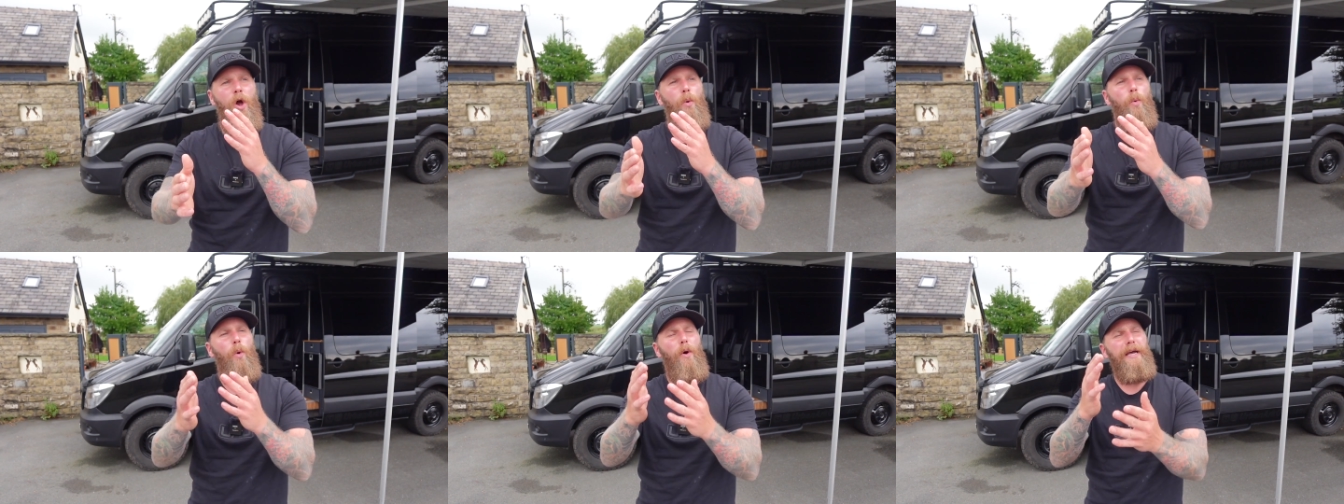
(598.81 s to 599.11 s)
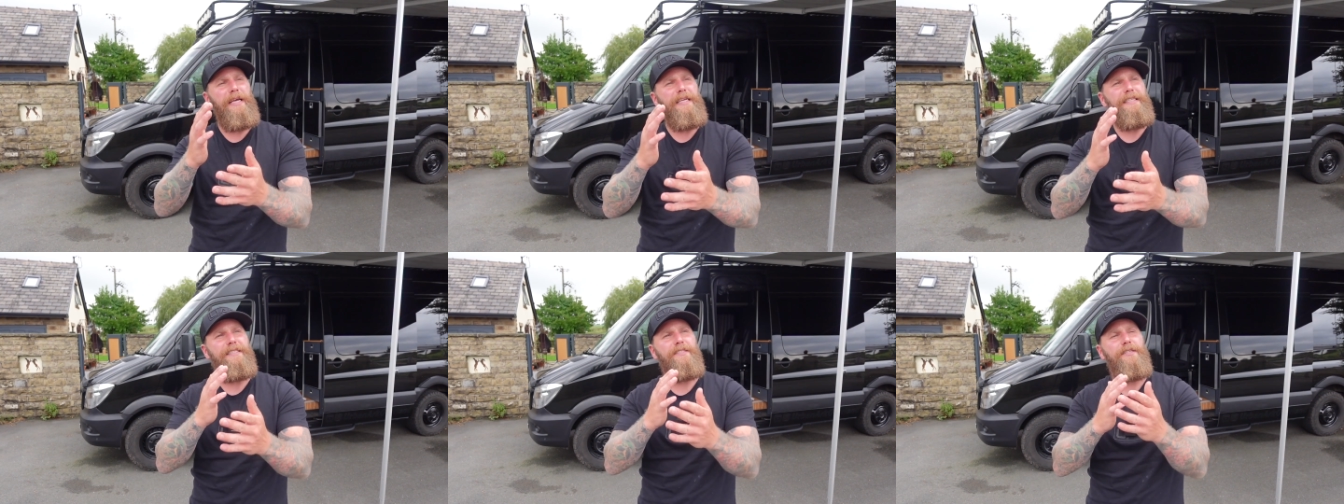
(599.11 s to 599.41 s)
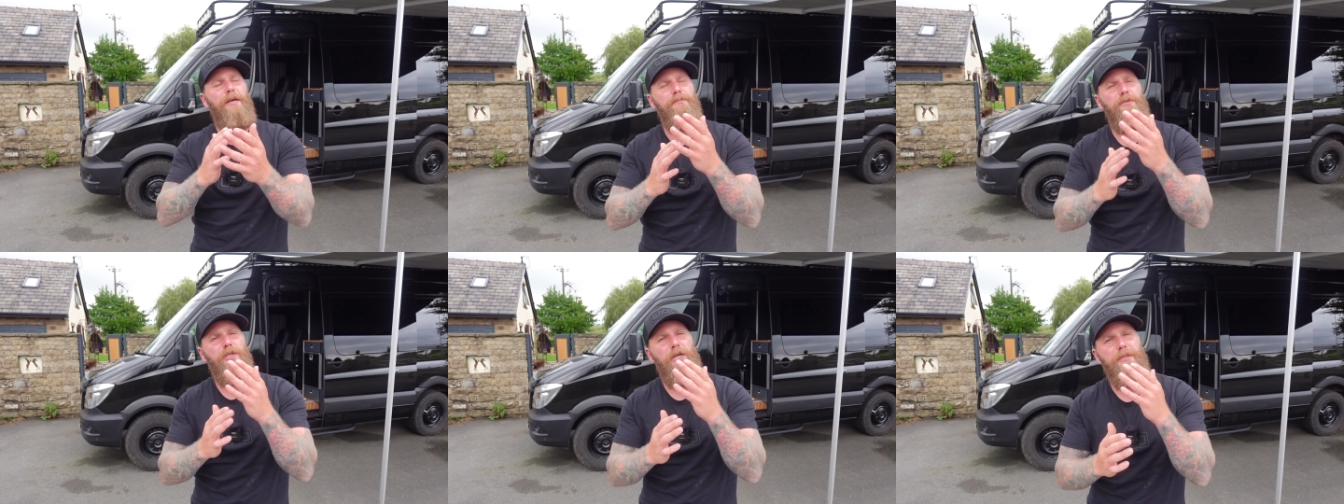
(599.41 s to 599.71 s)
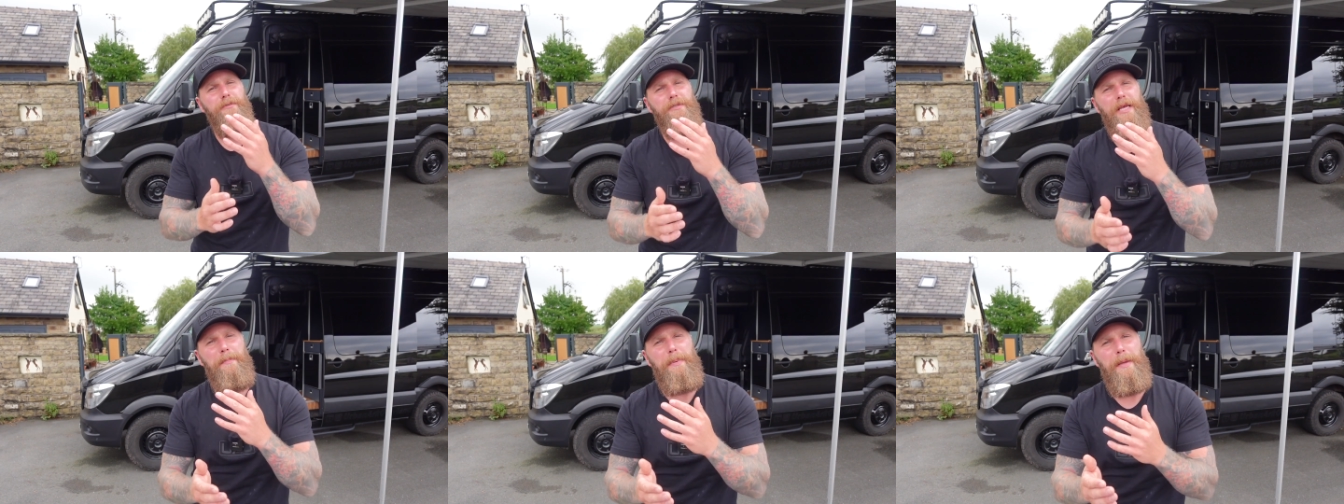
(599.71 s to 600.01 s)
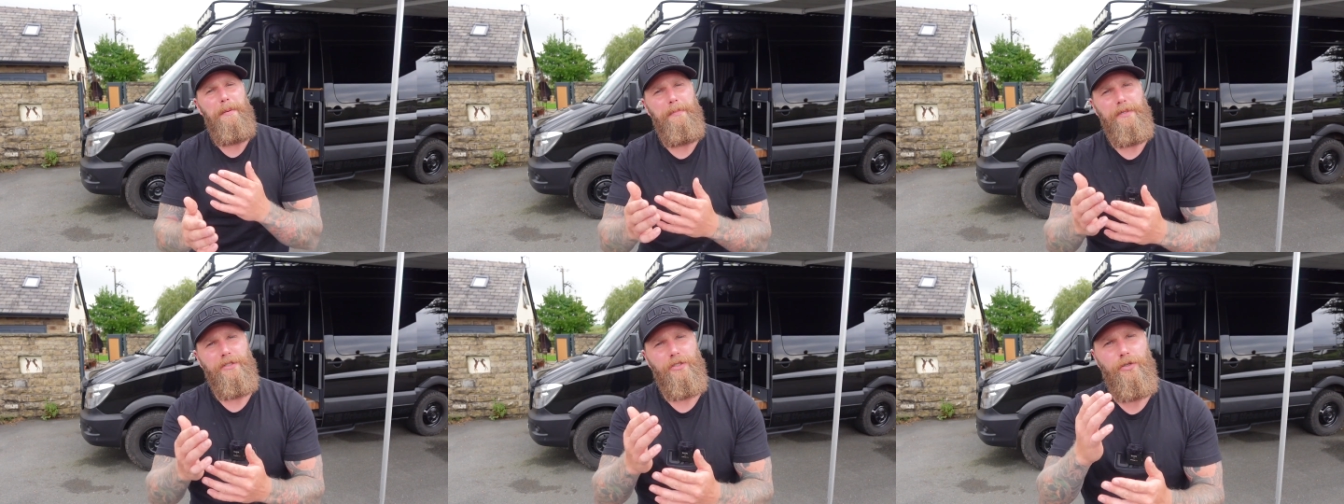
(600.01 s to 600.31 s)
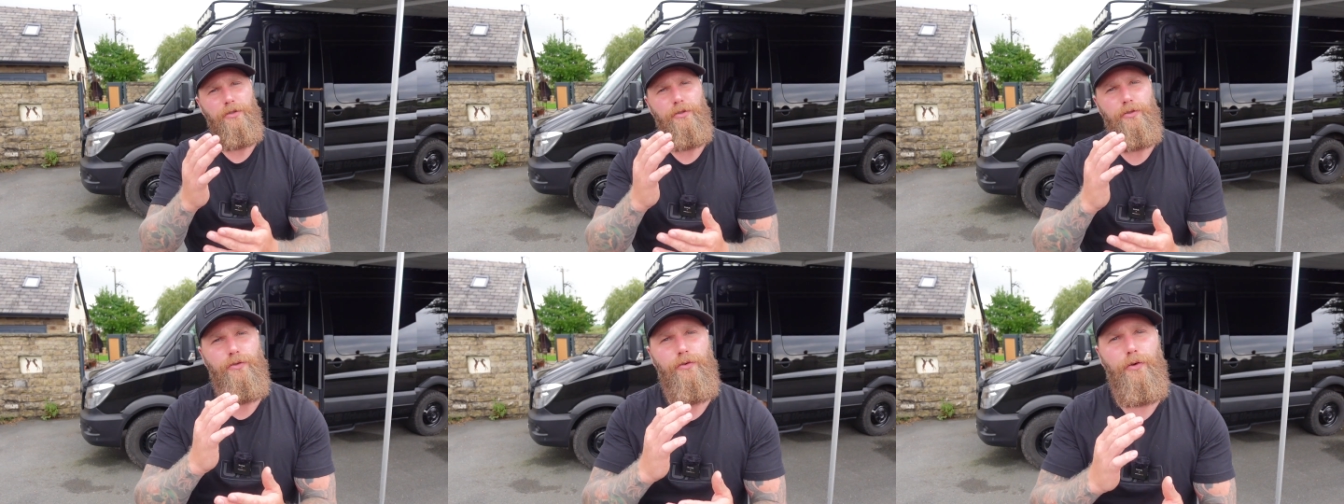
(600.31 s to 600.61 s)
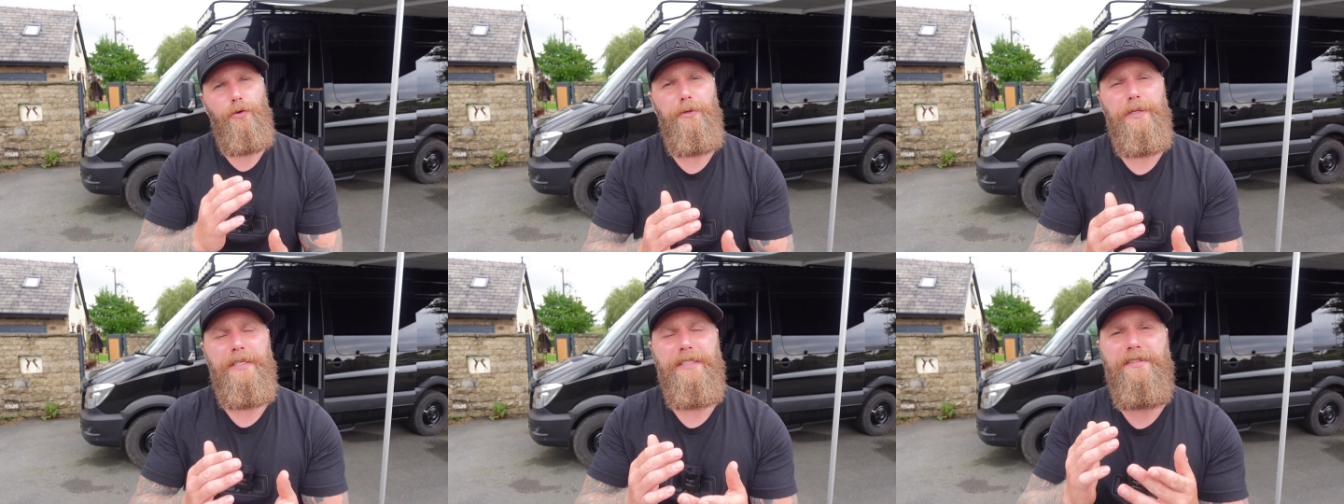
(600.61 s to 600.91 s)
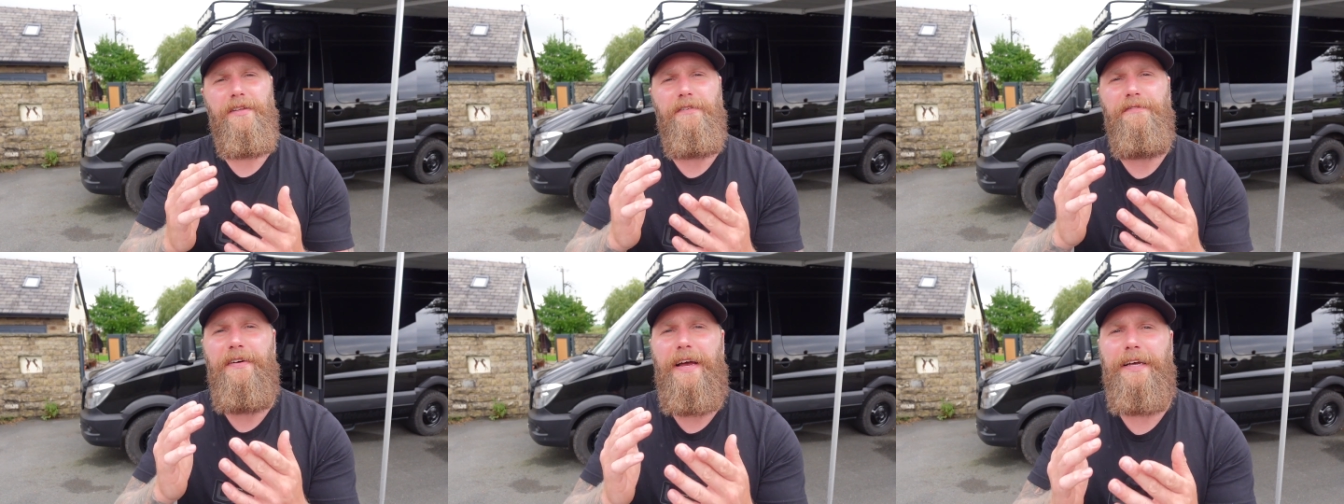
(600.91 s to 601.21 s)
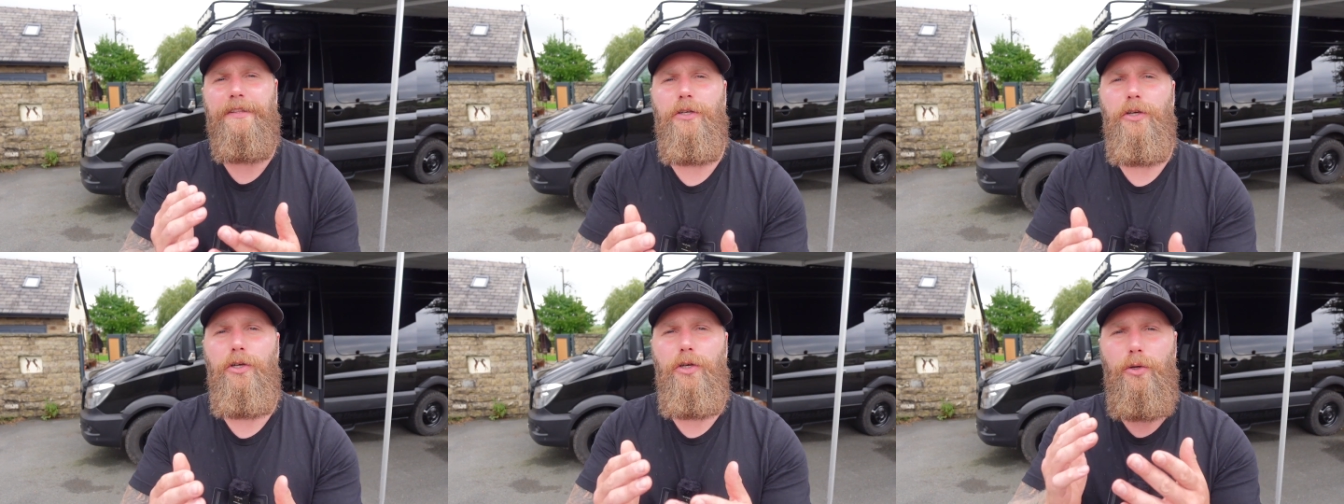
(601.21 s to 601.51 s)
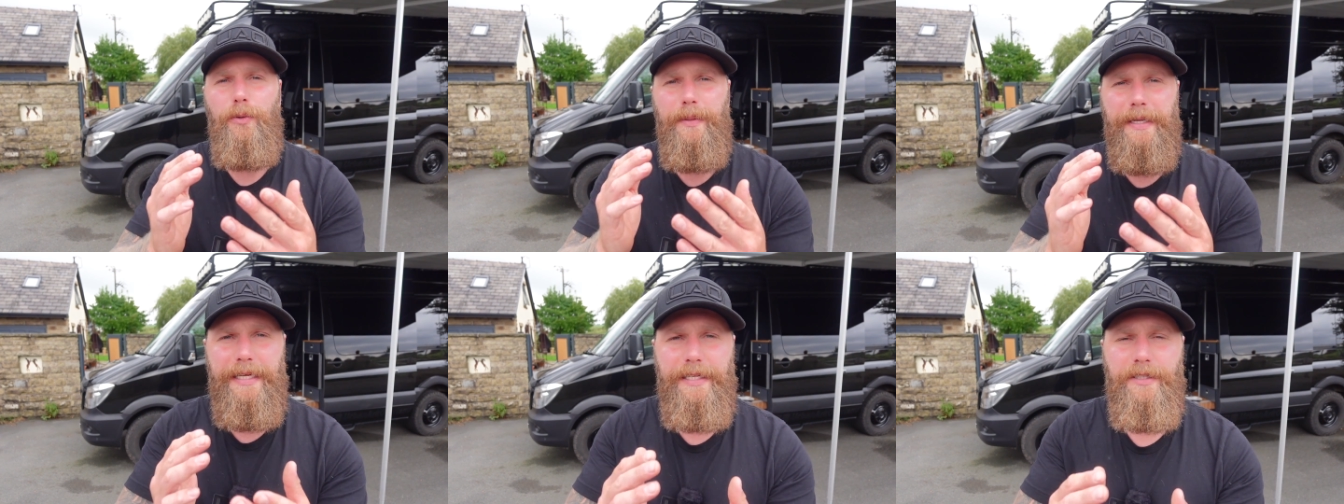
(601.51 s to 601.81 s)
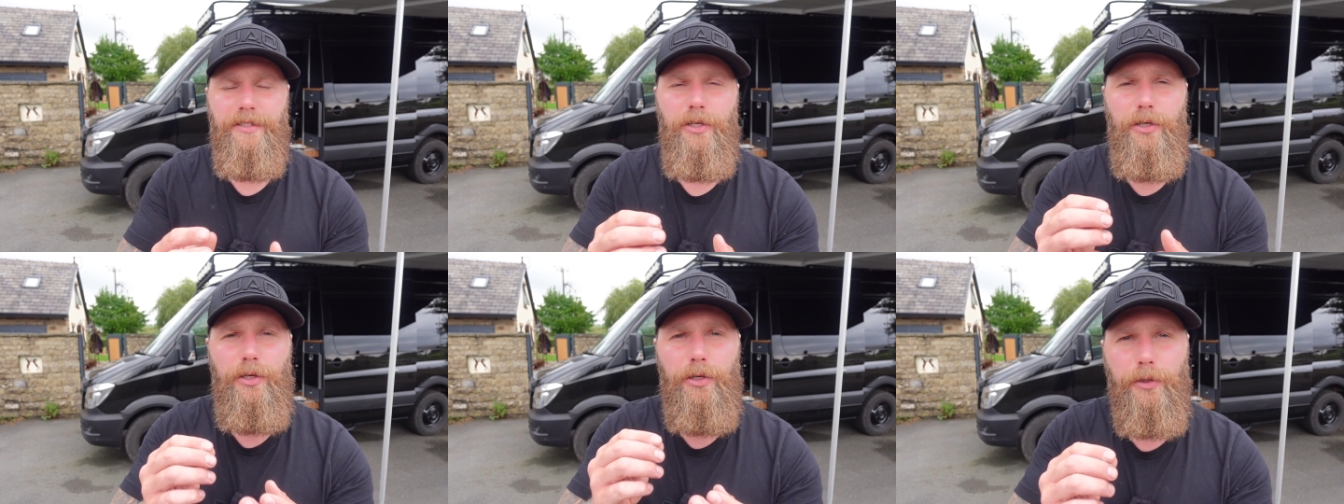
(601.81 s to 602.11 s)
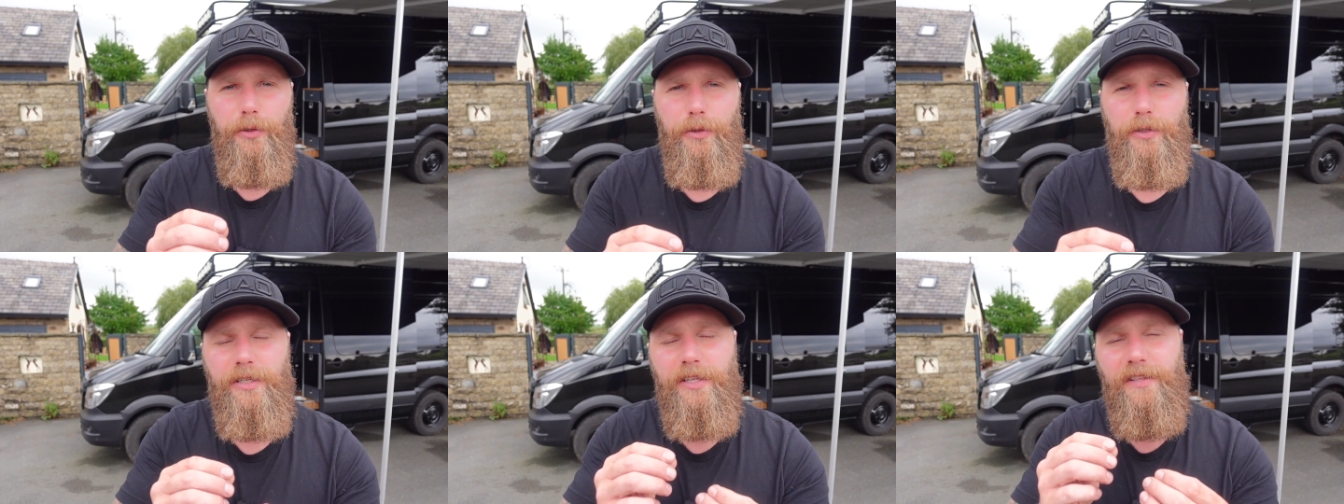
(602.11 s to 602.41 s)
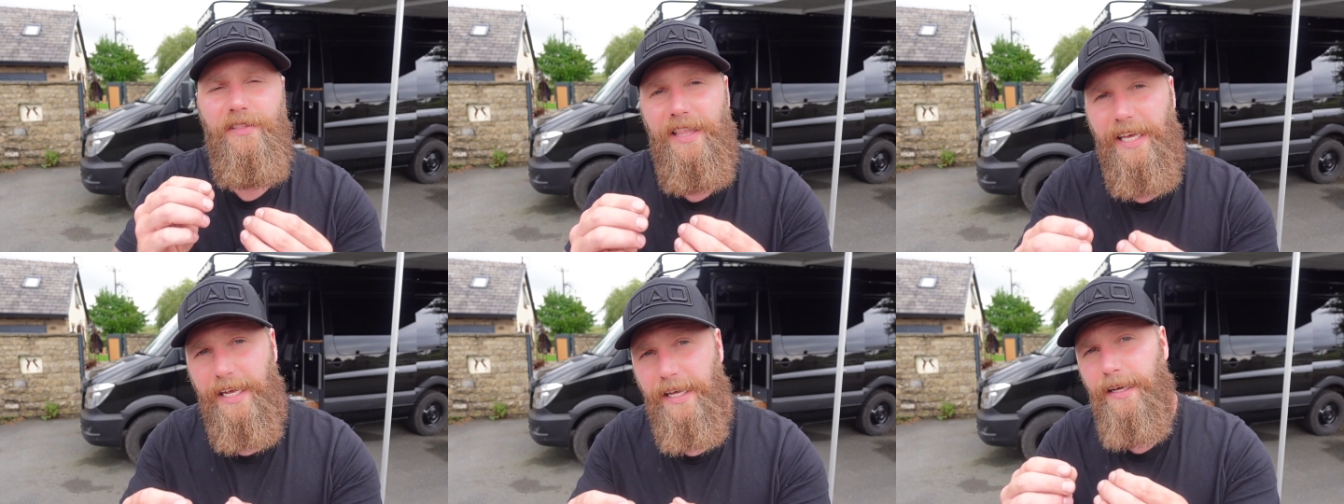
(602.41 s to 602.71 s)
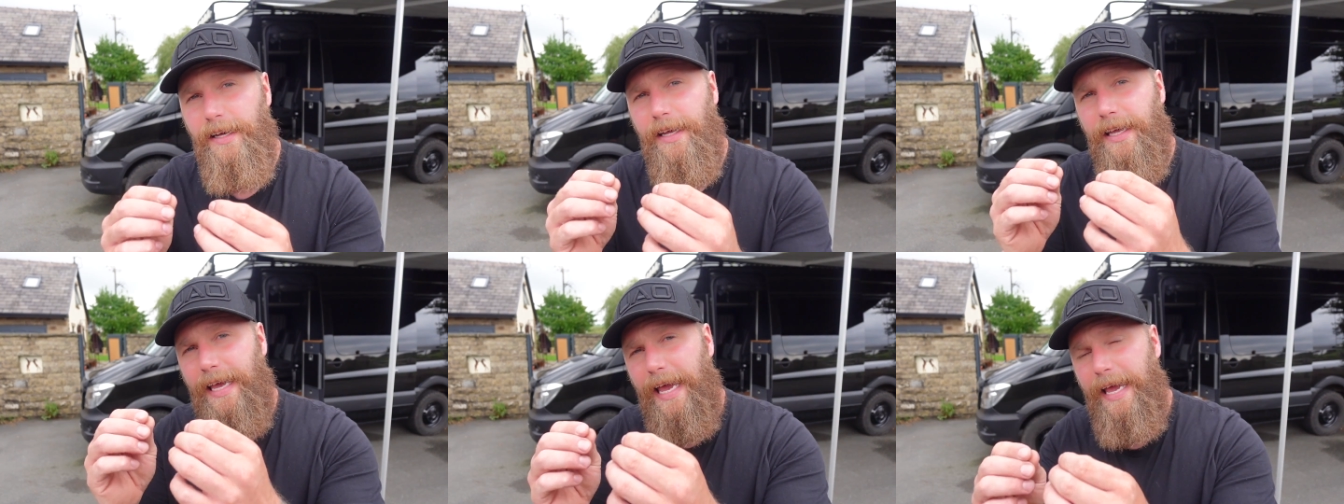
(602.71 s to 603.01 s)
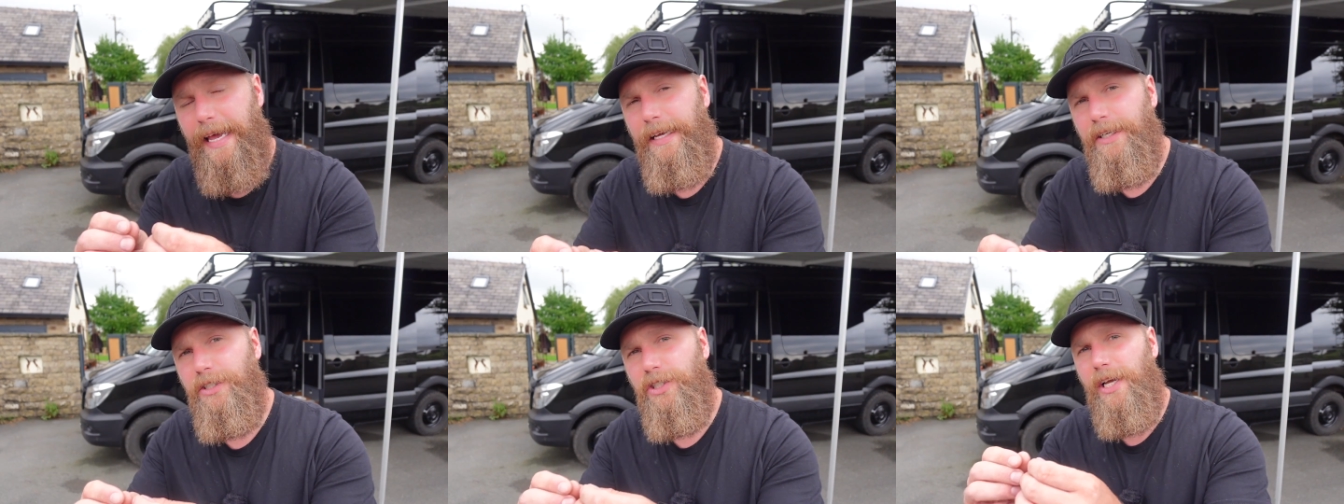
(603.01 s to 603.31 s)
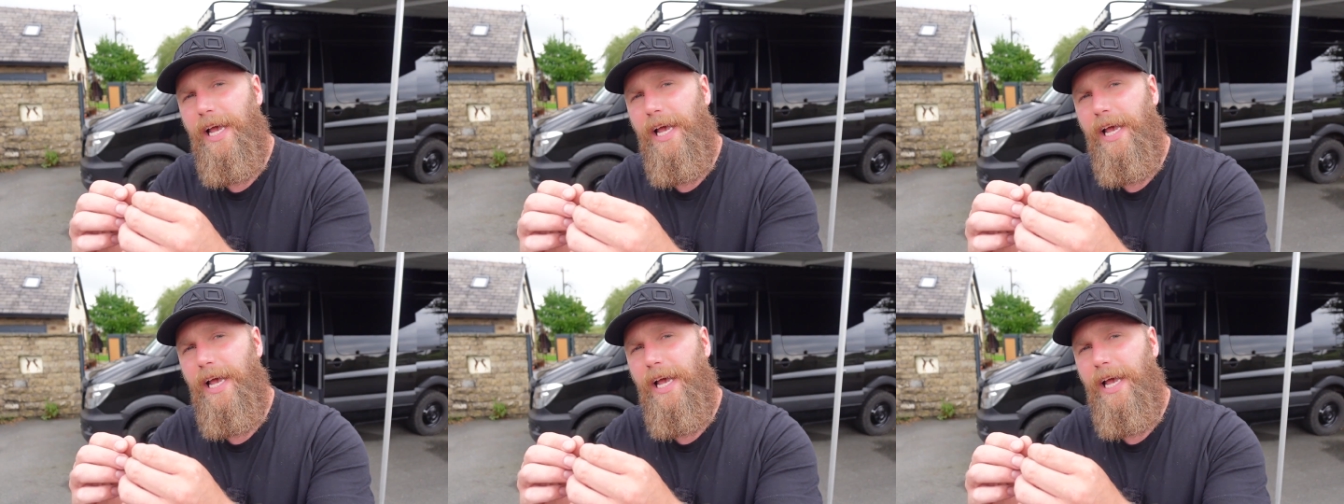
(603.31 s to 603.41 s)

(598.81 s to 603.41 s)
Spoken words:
What is sometimes a bit misconstrued is the fact that you need to use thicker gauge